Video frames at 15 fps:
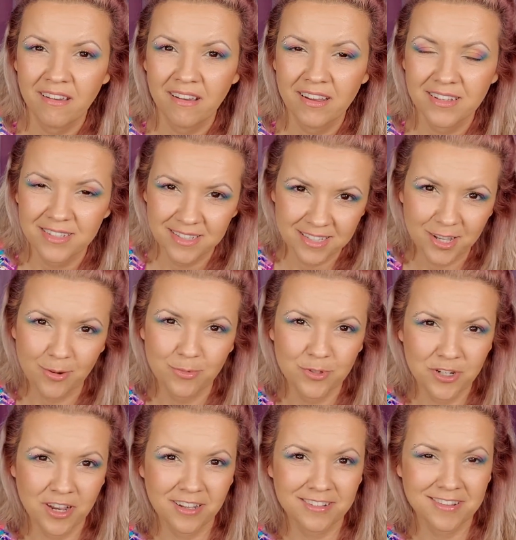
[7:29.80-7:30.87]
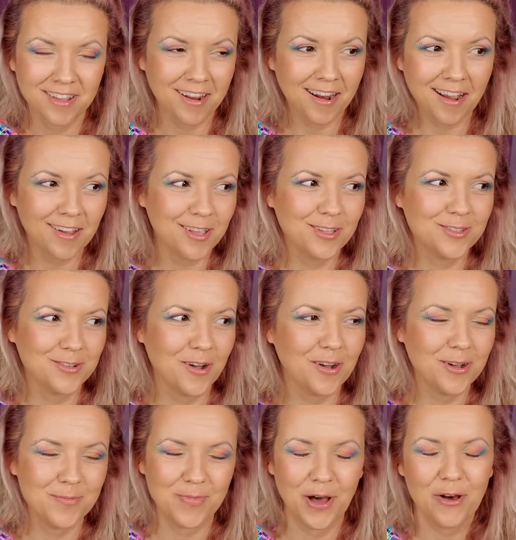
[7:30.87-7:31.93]
subject that I can talk
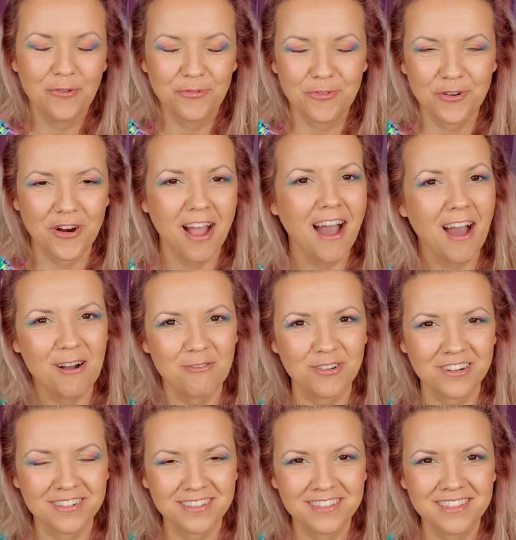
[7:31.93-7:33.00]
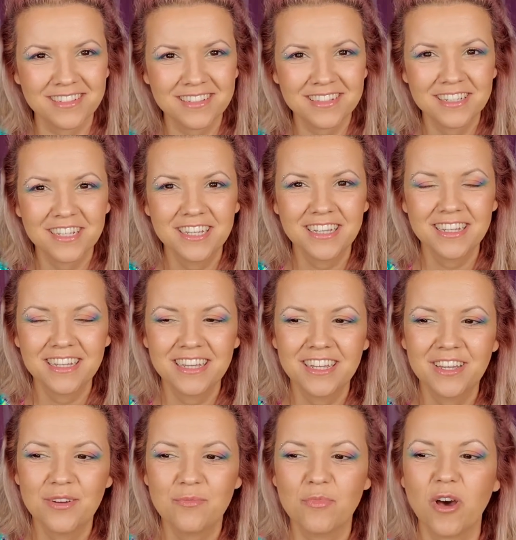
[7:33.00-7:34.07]
about for hours.
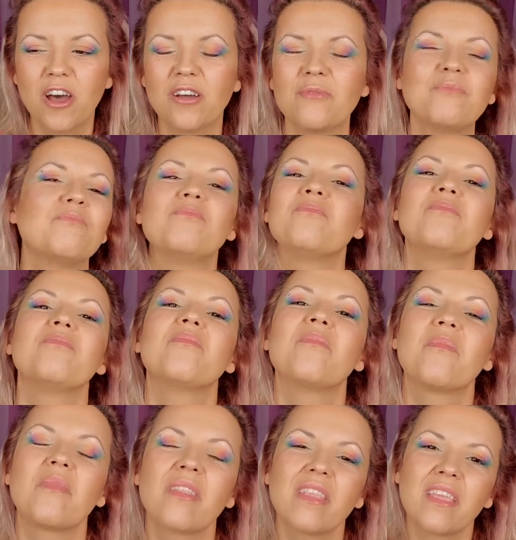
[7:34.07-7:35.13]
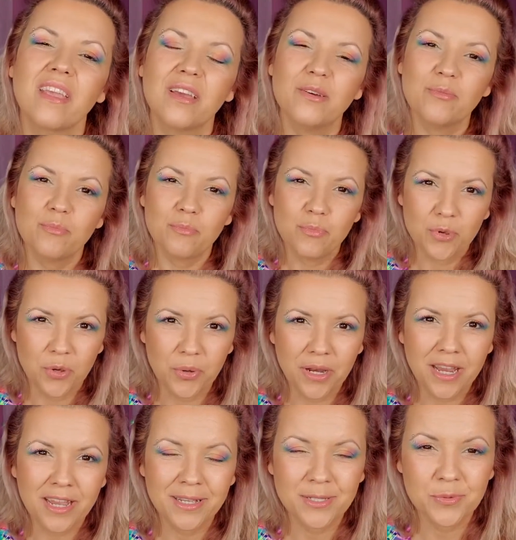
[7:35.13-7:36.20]
But
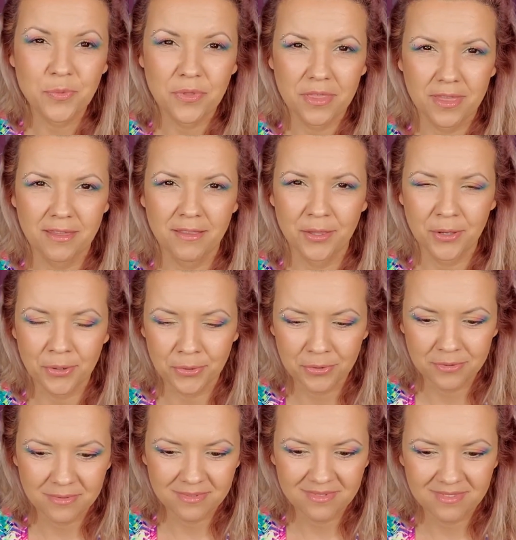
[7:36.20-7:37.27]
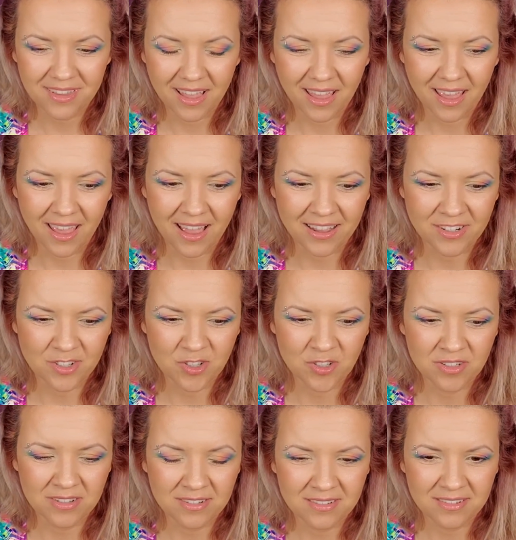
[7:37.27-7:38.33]
beauty is within you, and
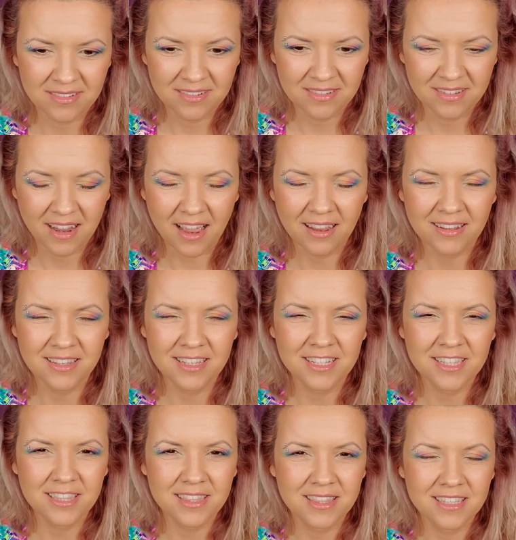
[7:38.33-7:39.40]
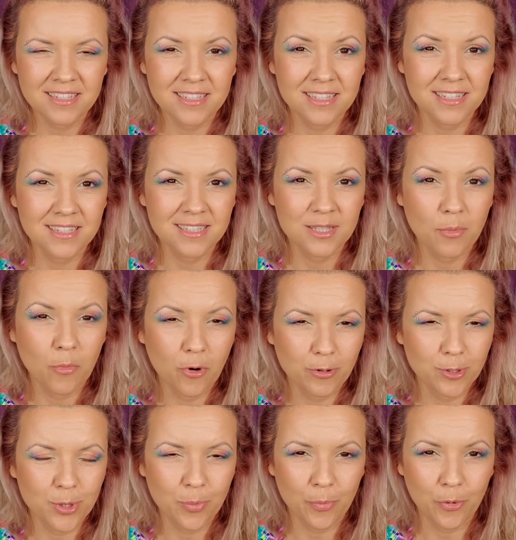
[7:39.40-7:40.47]
I think this is the
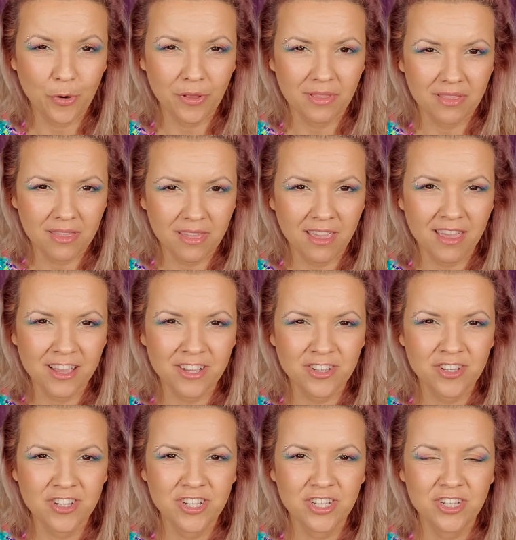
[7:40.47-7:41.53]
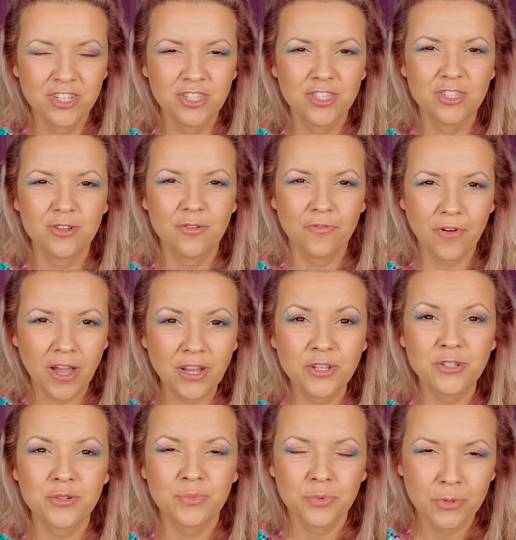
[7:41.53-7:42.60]
most important thing, to find
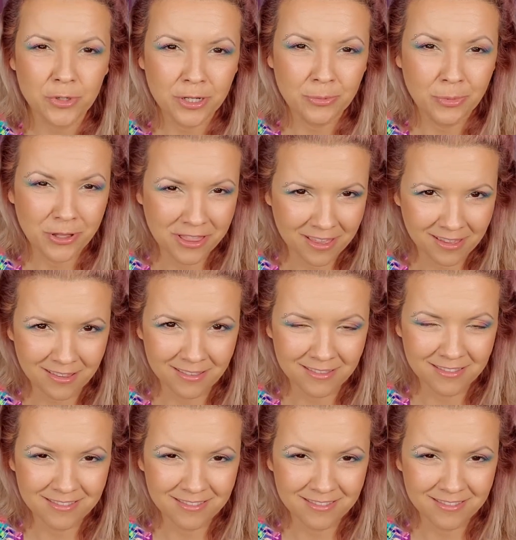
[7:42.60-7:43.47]
your beauty within